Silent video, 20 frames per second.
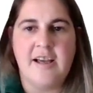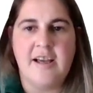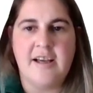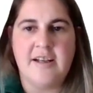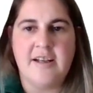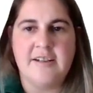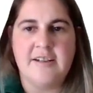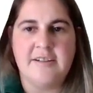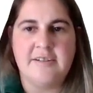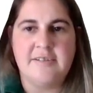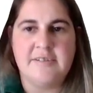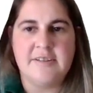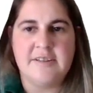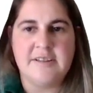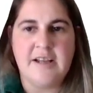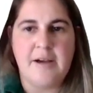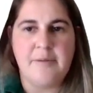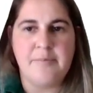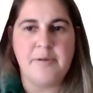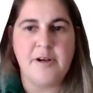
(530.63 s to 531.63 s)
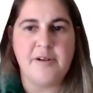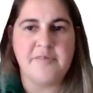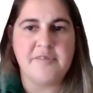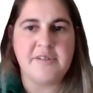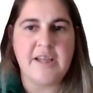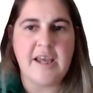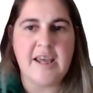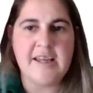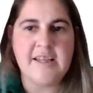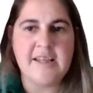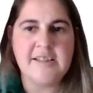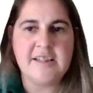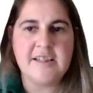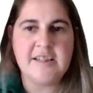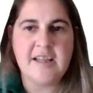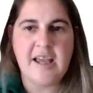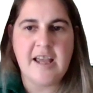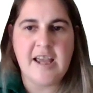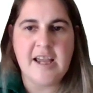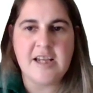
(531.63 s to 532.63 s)
uh, number of days
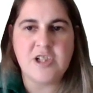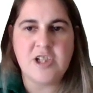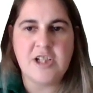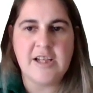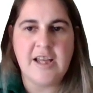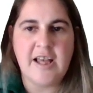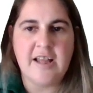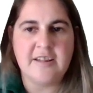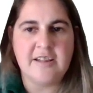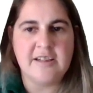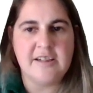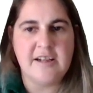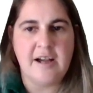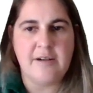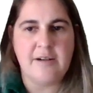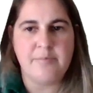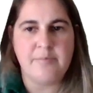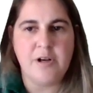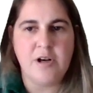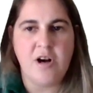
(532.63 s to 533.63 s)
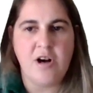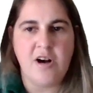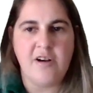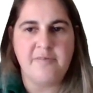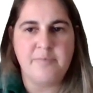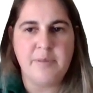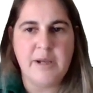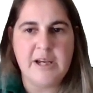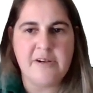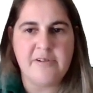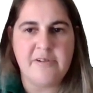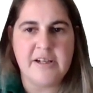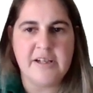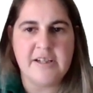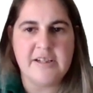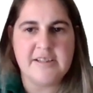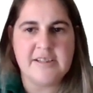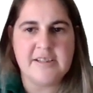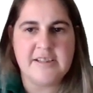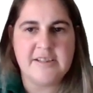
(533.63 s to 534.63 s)
in the aging and the number of
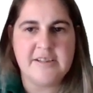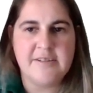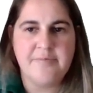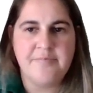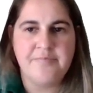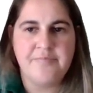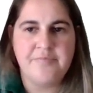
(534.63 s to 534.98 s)
periods.